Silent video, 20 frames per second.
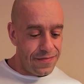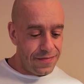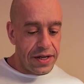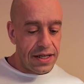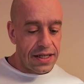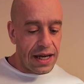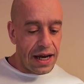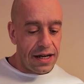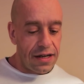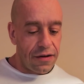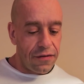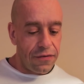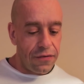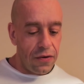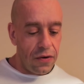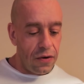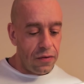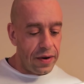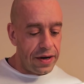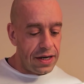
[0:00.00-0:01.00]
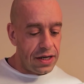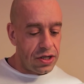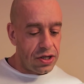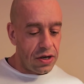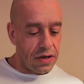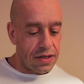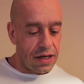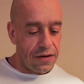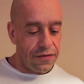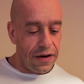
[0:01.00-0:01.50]
Since age four, when he
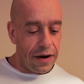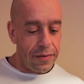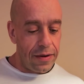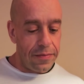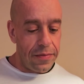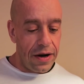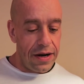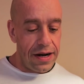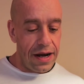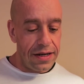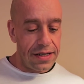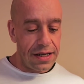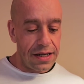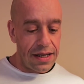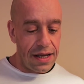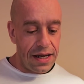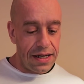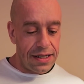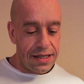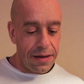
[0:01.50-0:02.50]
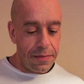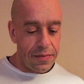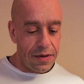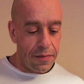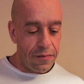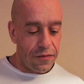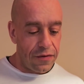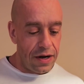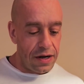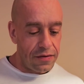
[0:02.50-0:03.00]
shocked his family by announcing that his
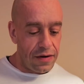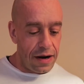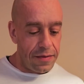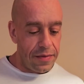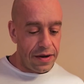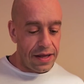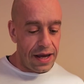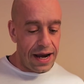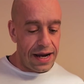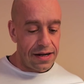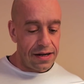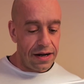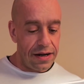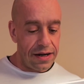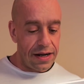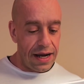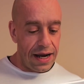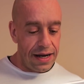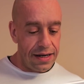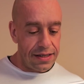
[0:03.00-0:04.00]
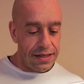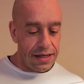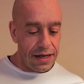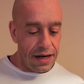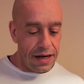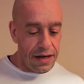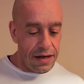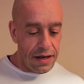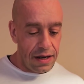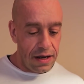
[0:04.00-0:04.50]
symptom free grandmother had lung
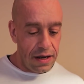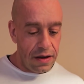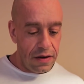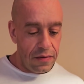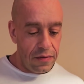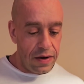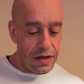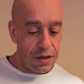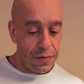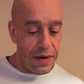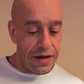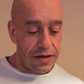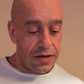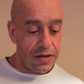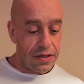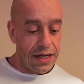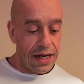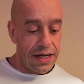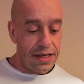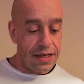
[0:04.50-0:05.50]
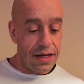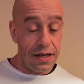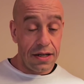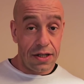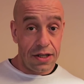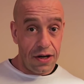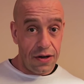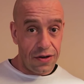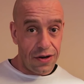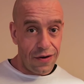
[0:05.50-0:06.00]
cancer, which medical testing
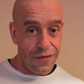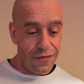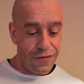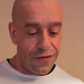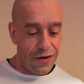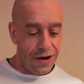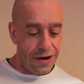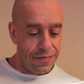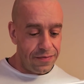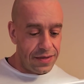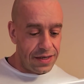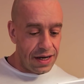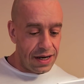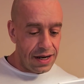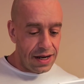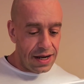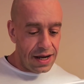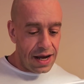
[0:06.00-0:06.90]
soon confirmed,